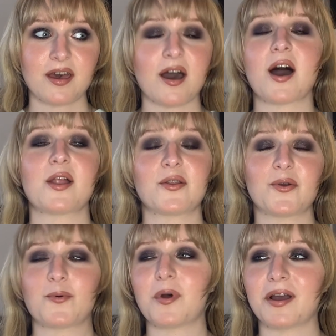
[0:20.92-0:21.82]
I don't
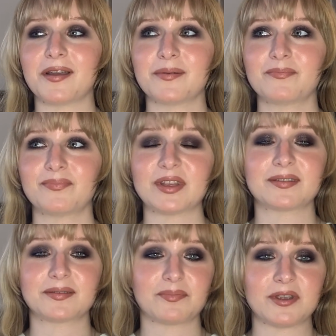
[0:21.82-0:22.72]
know why.
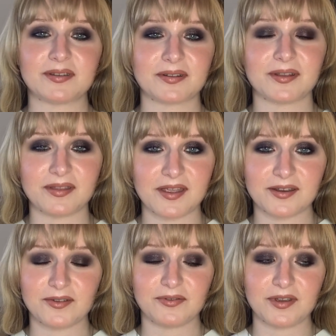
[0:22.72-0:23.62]
It's basically the
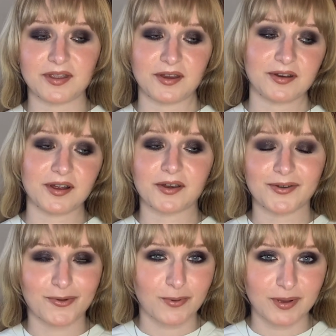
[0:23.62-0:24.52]
end of the year. I don't
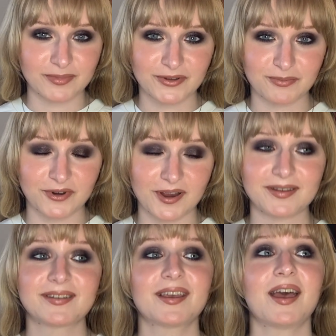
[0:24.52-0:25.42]
know why I'm
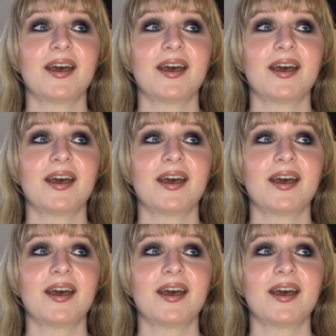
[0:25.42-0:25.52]
surprised.